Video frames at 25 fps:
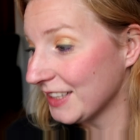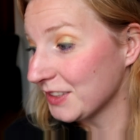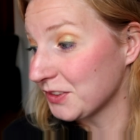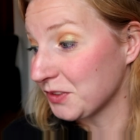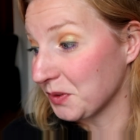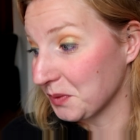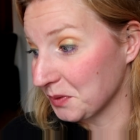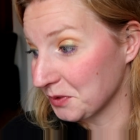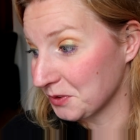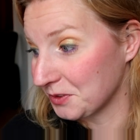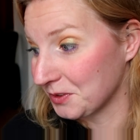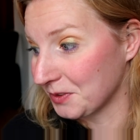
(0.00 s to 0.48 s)

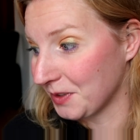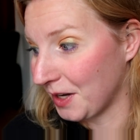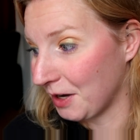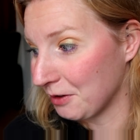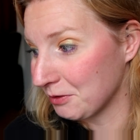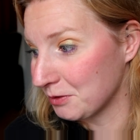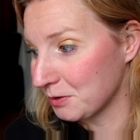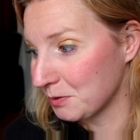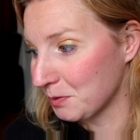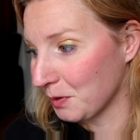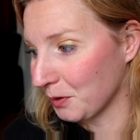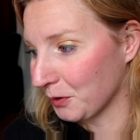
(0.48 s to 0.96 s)
So I'll still
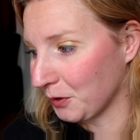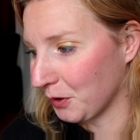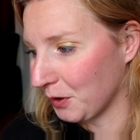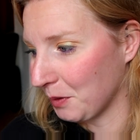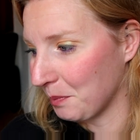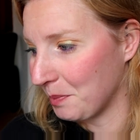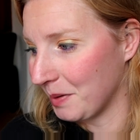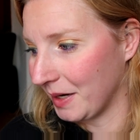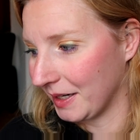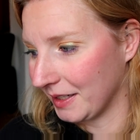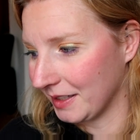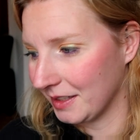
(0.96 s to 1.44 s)
have to work on
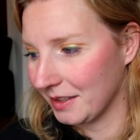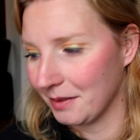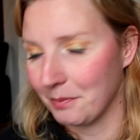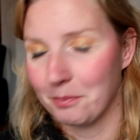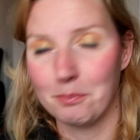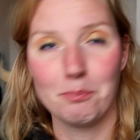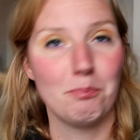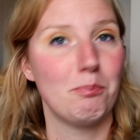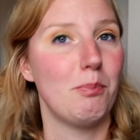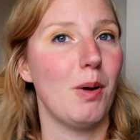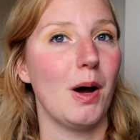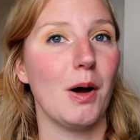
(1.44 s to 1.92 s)
a pink,
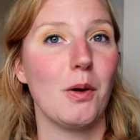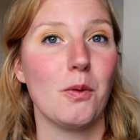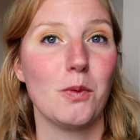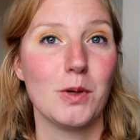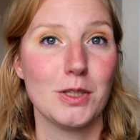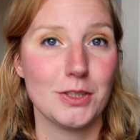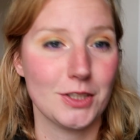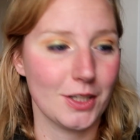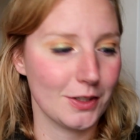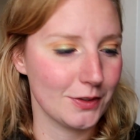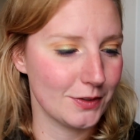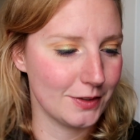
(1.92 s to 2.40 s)
but
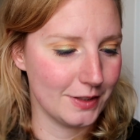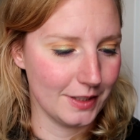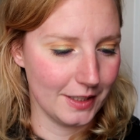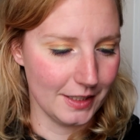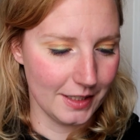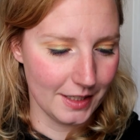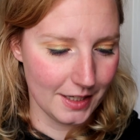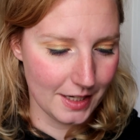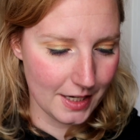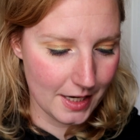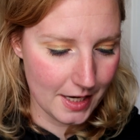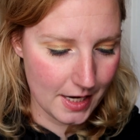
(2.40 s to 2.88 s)
we shall
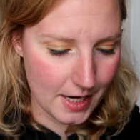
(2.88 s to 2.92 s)
see.